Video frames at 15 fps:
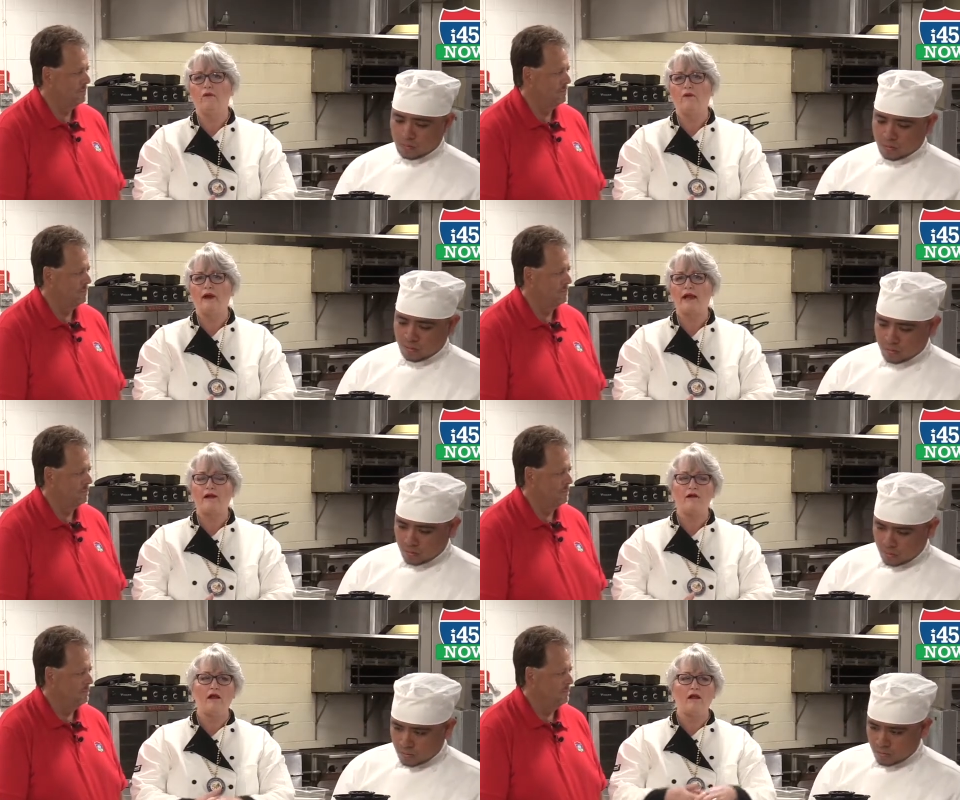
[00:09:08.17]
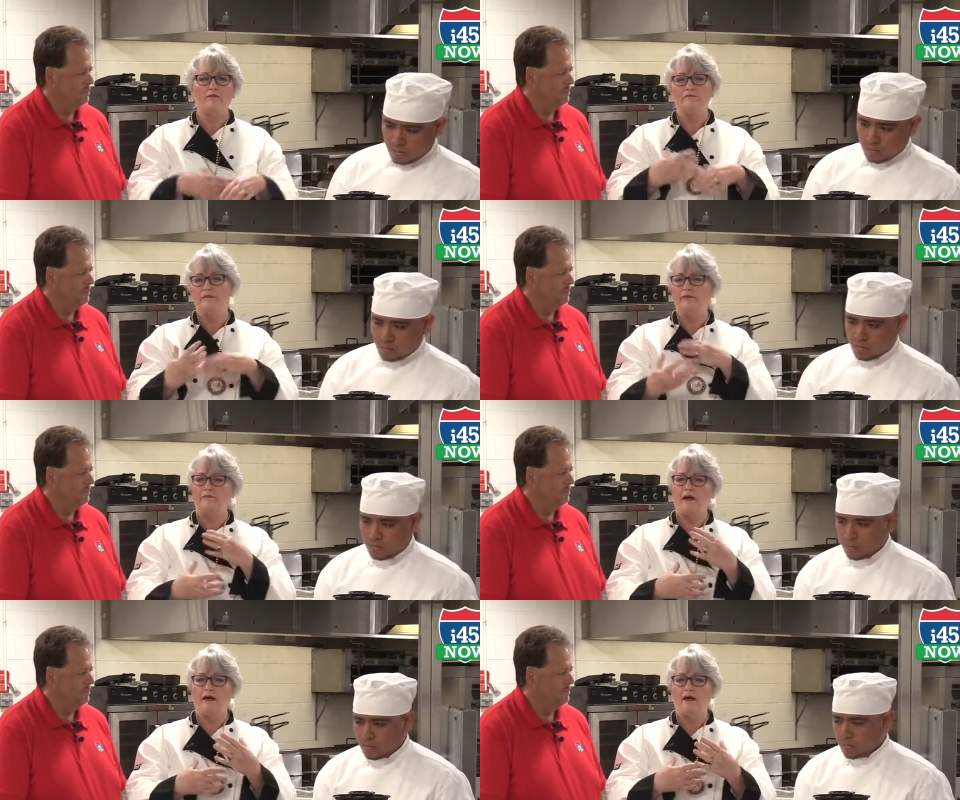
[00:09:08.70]
Speaker 1: what I call a,
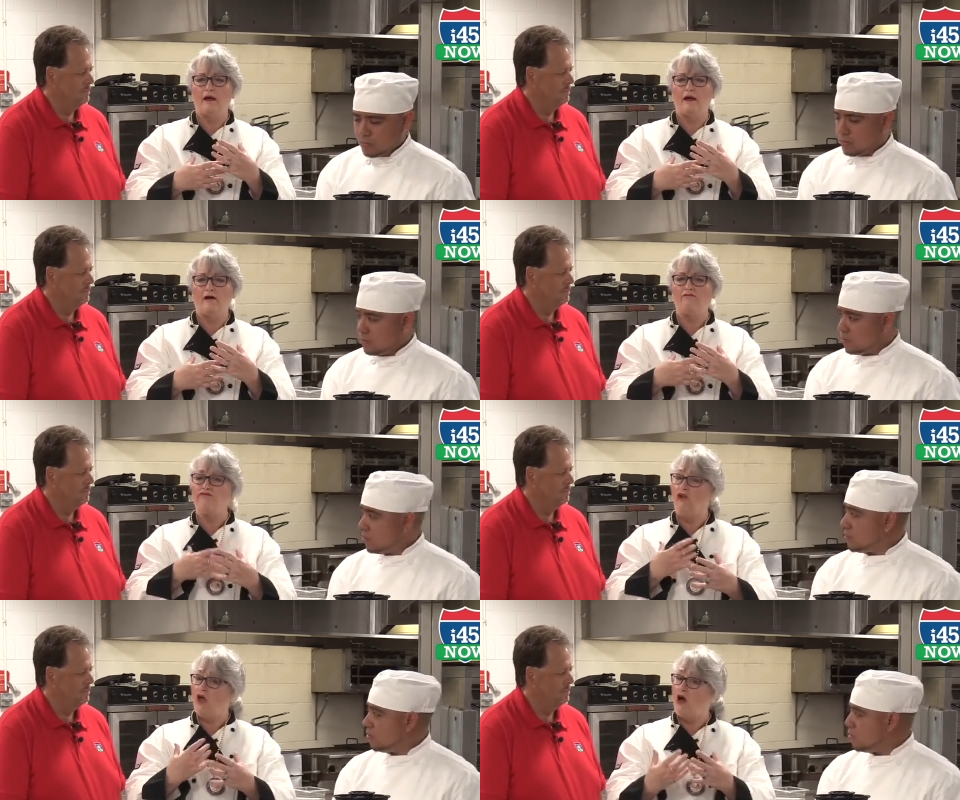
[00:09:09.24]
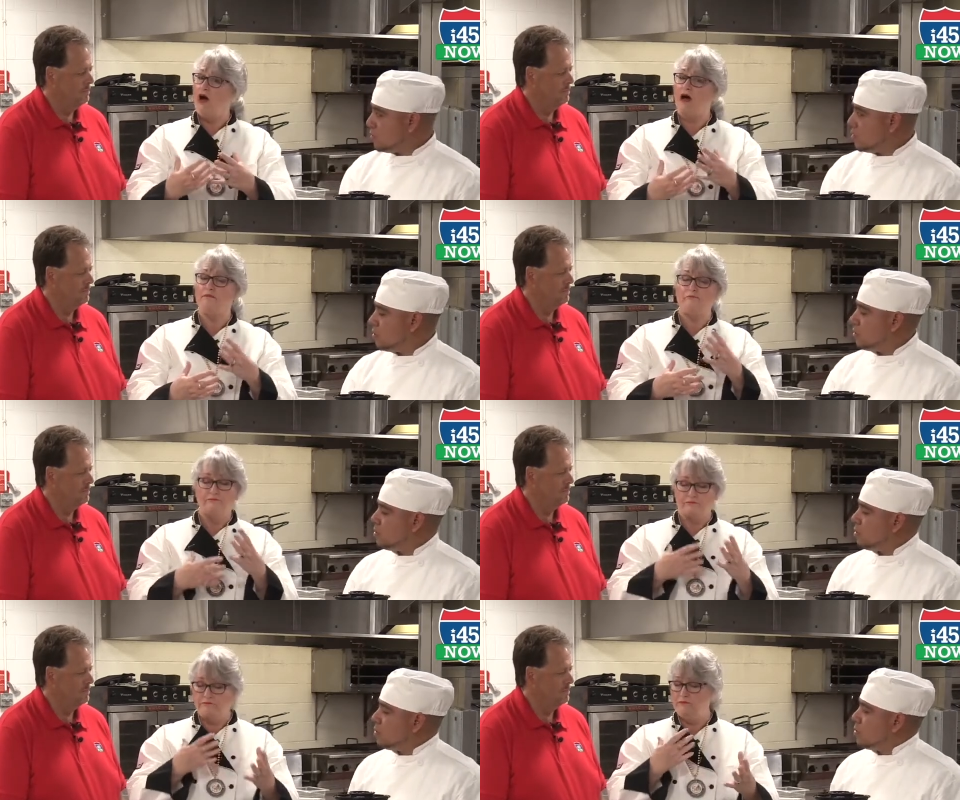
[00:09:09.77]
a, a
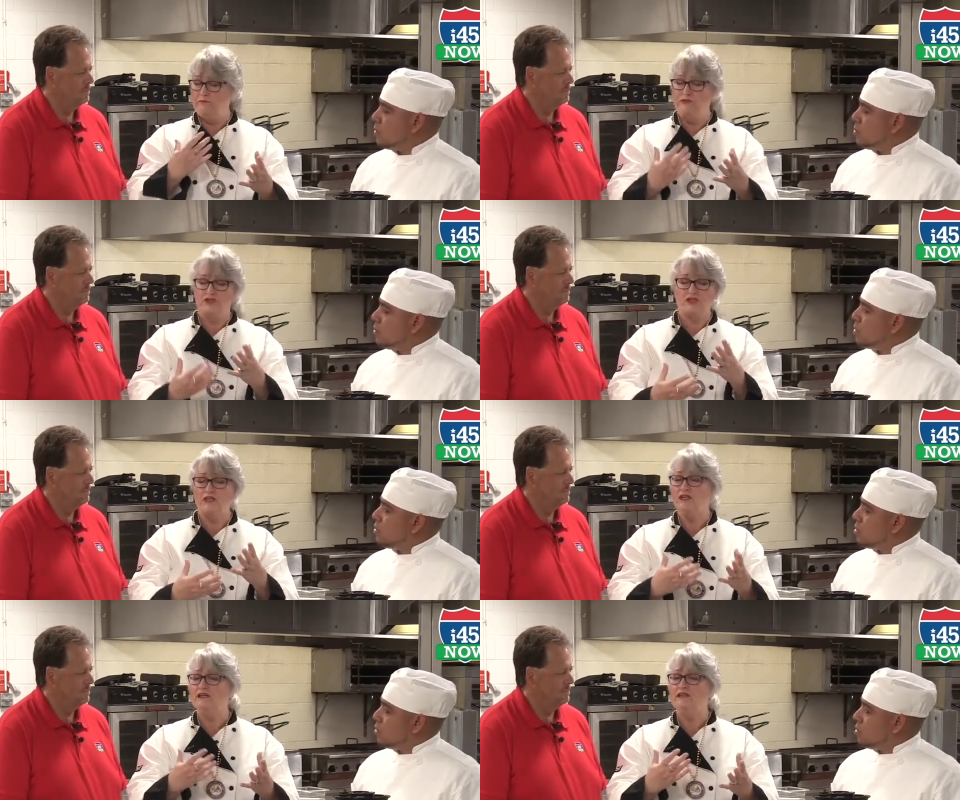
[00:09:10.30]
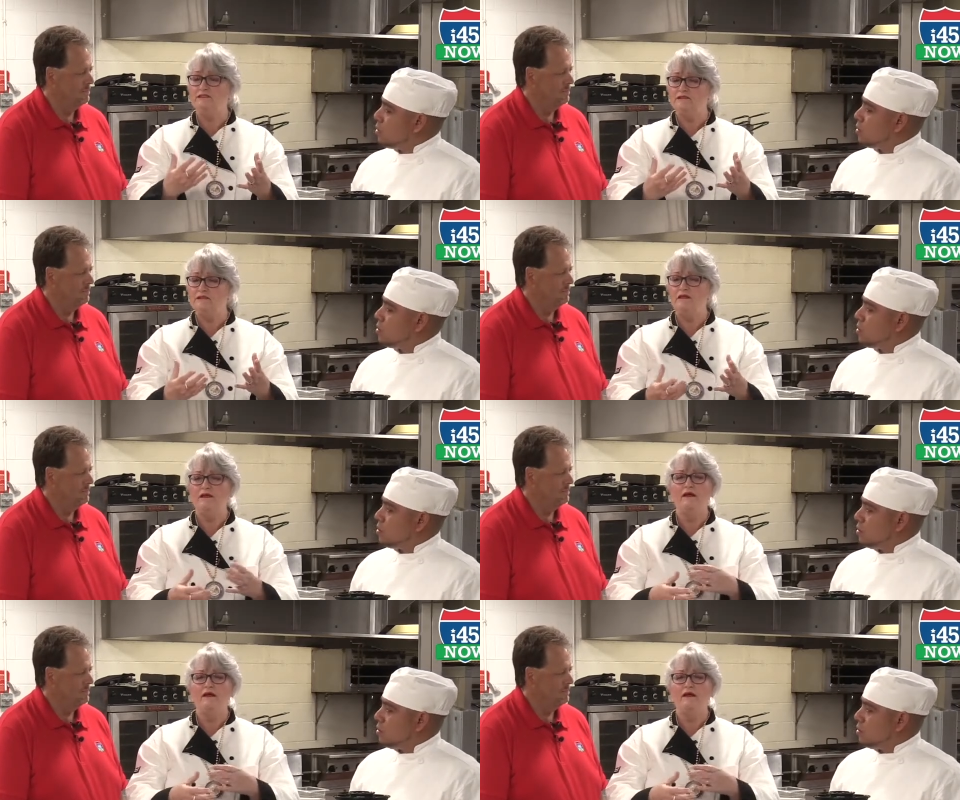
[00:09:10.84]
flan mousseline.